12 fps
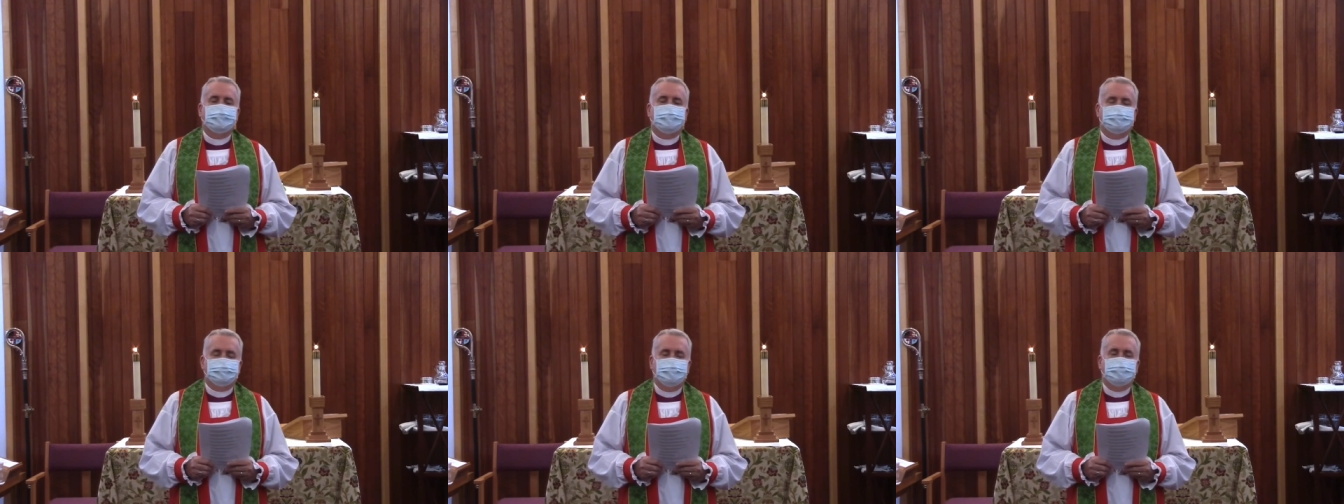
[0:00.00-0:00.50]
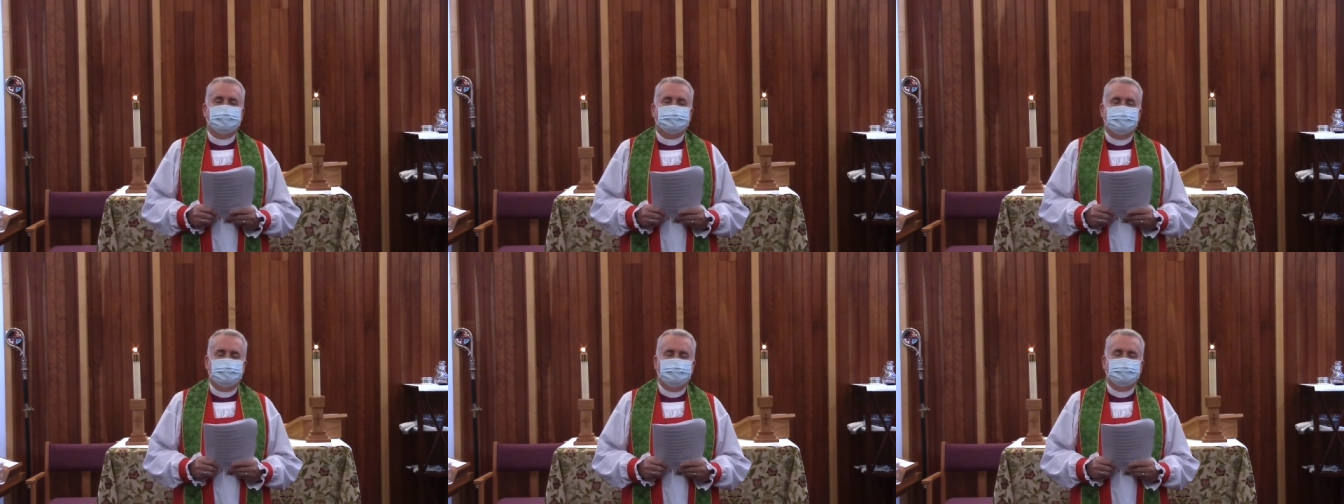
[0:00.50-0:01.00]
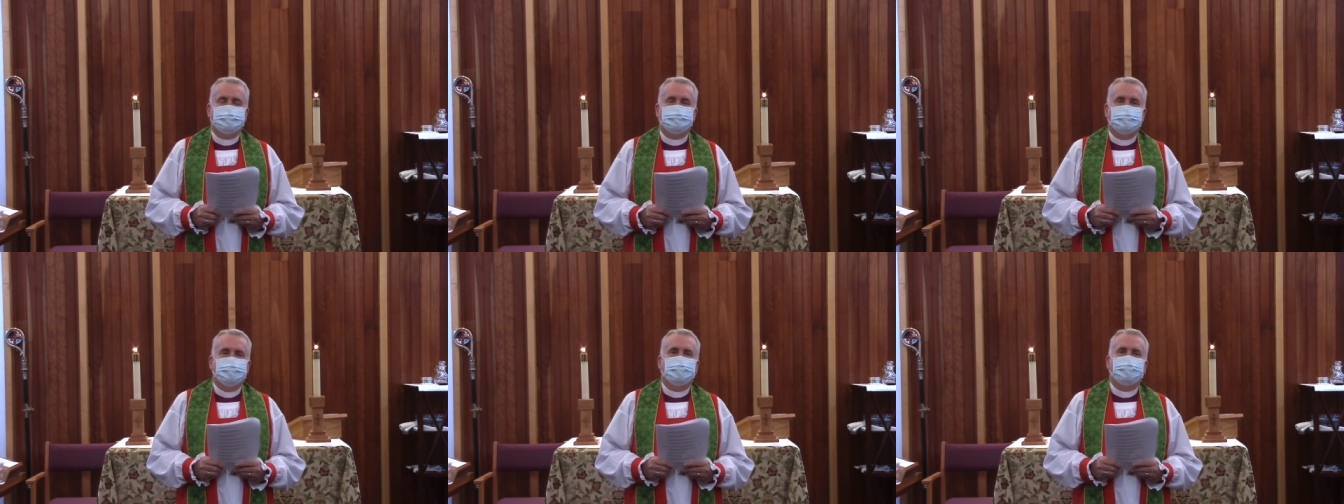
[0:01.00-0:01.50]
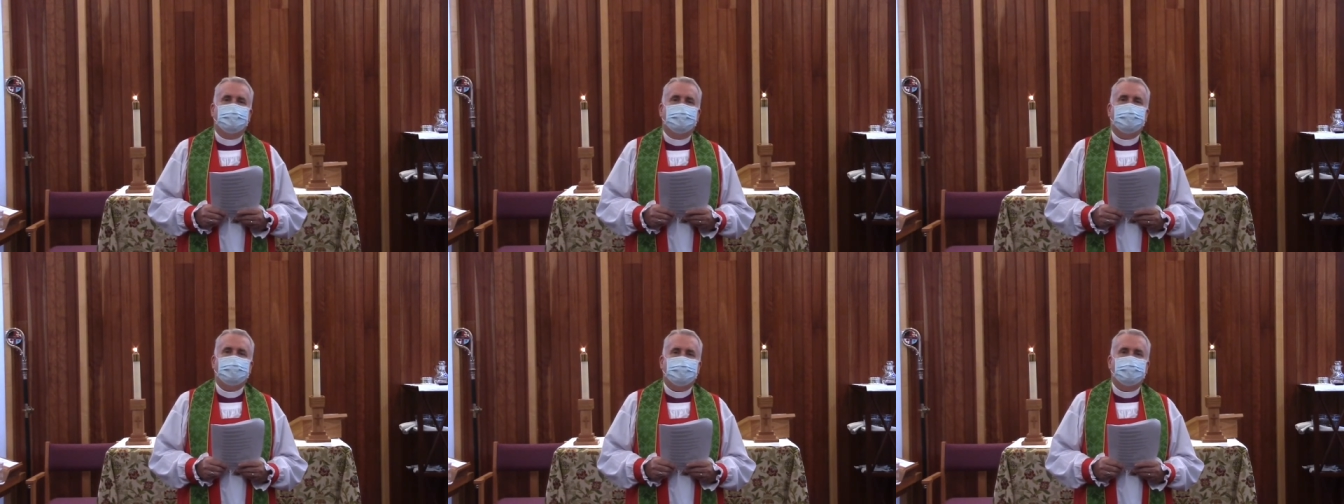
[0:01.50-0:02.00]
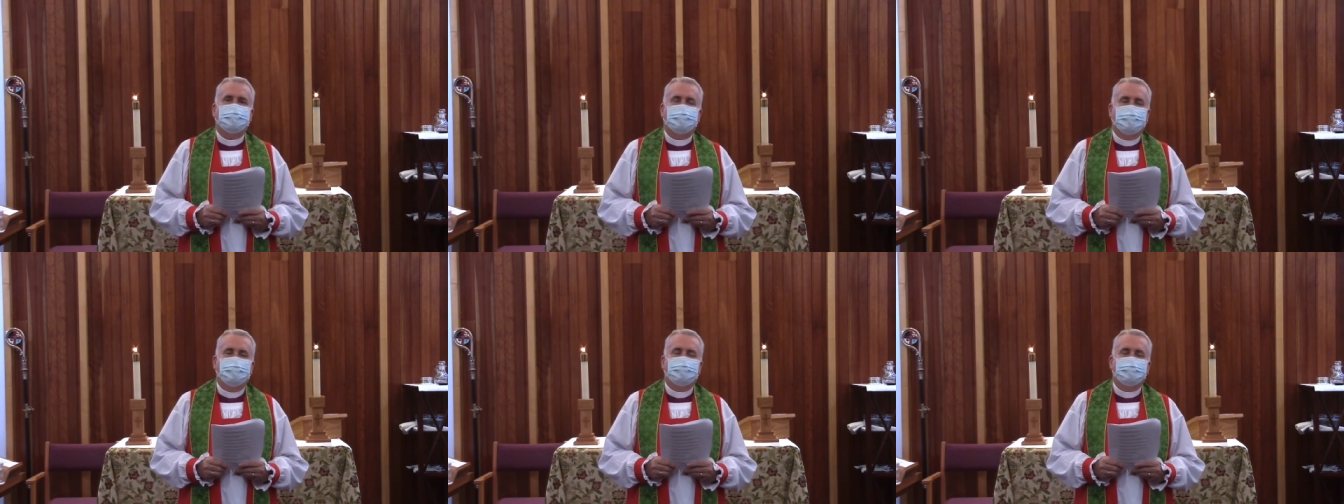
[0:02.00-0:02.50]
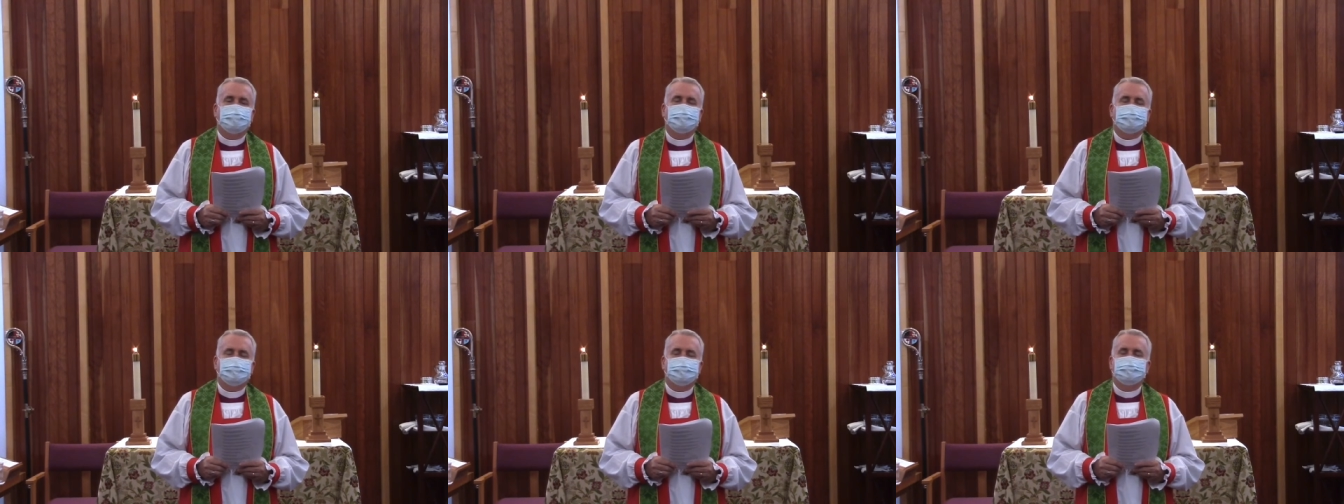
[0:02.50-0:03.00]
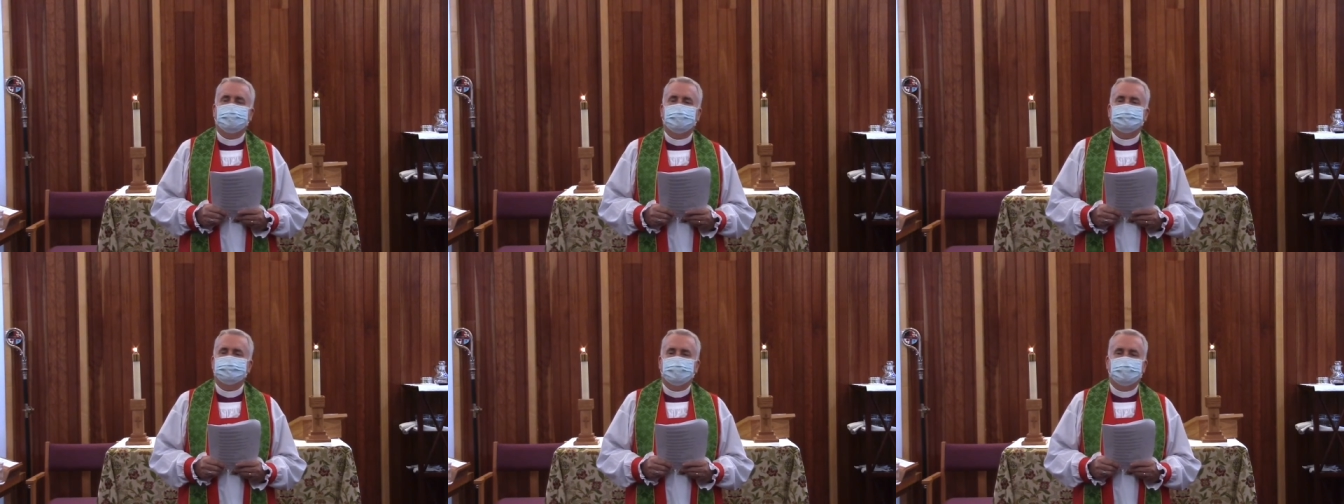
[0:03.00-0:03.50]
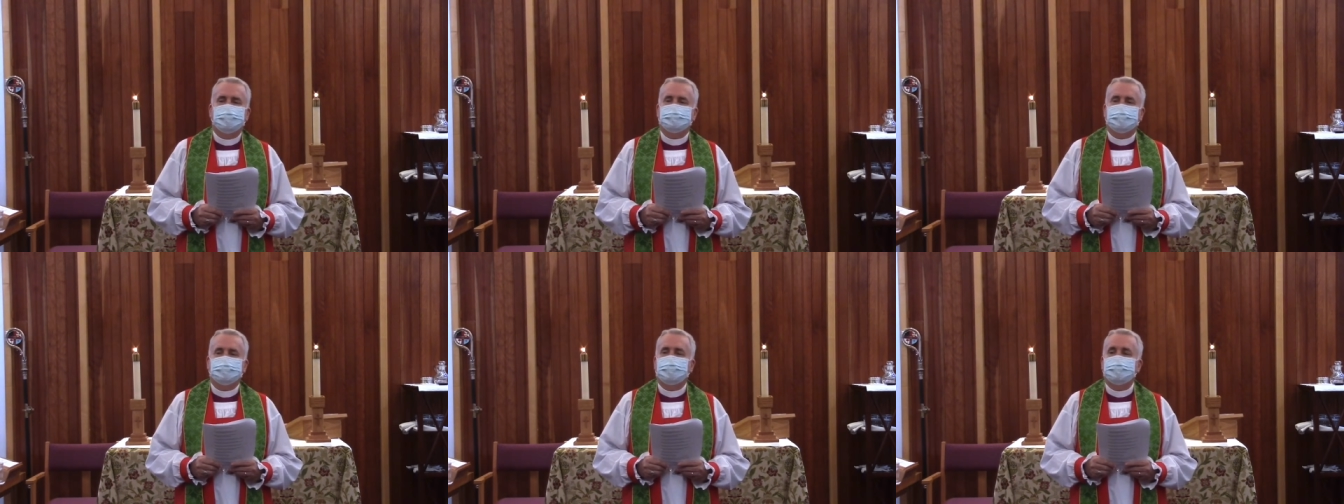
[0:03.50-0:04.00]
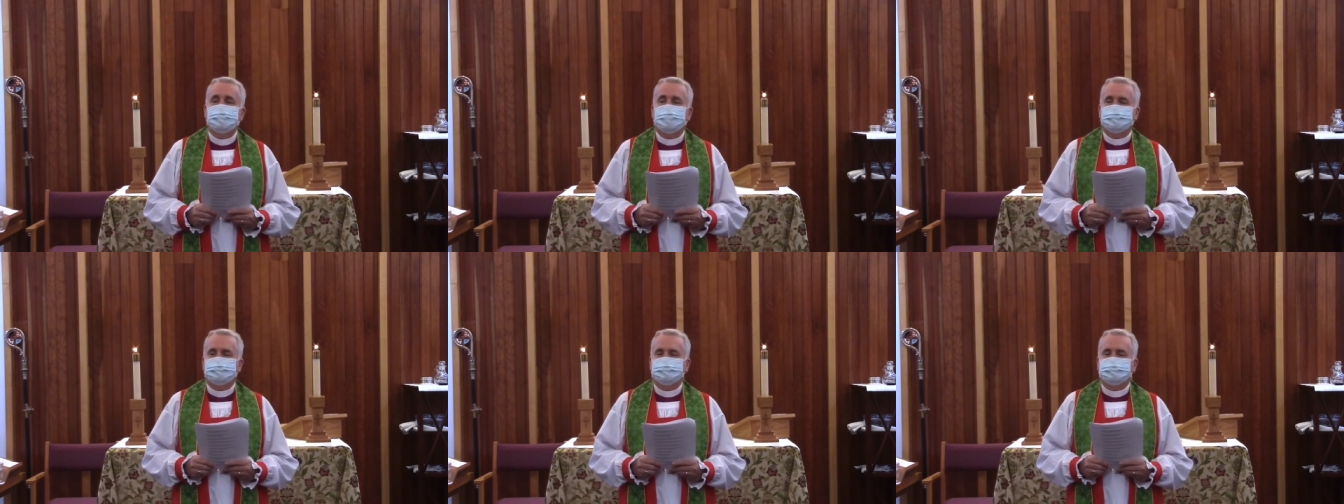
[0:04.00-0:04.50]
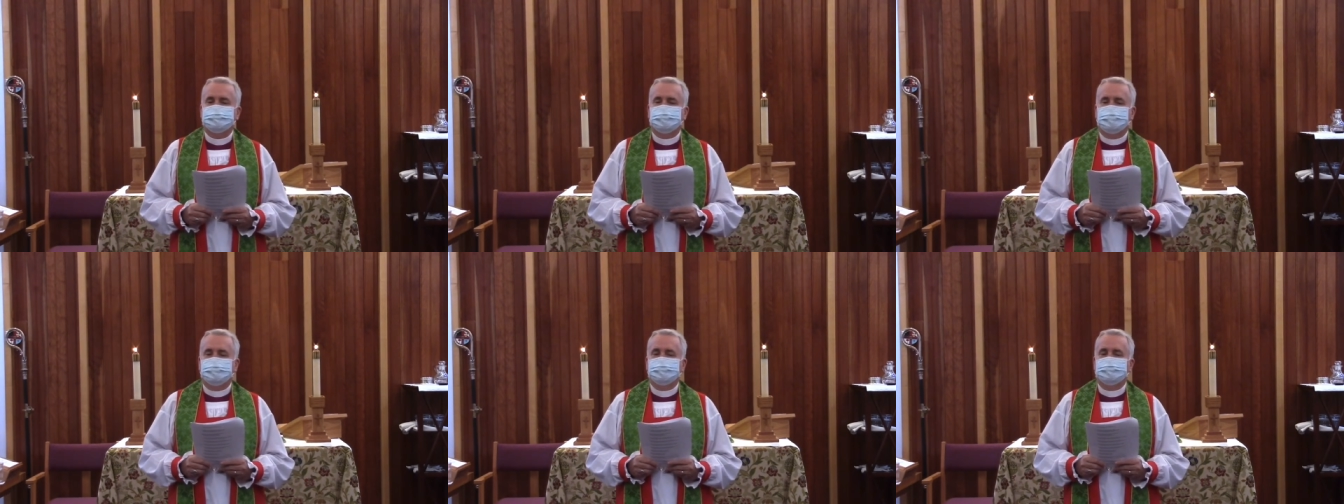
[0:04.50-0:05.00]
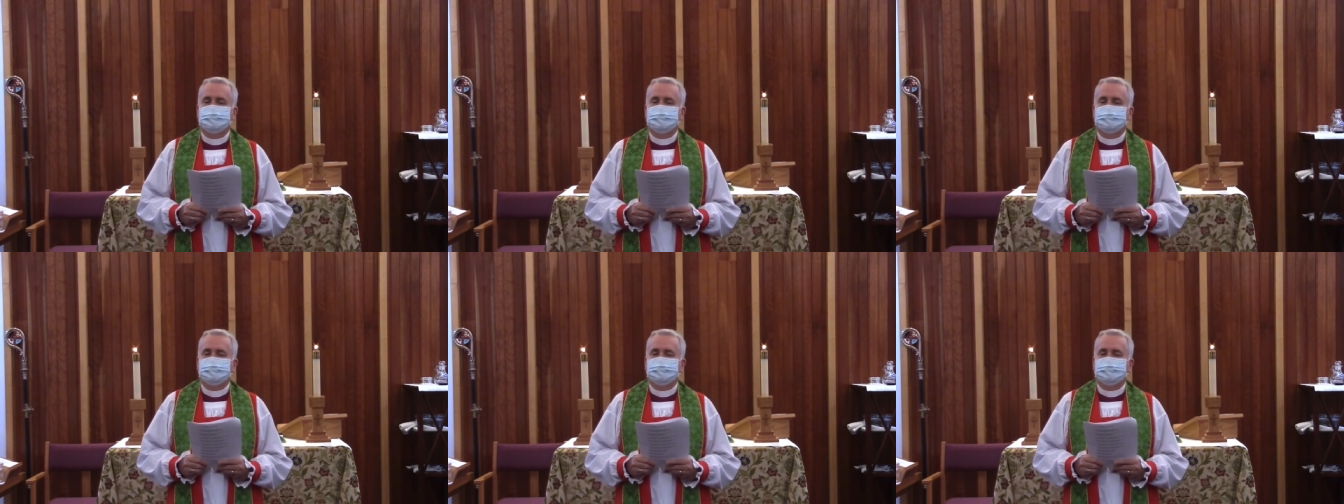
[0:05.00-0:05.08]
and not know how wrong you have done and how much you have done,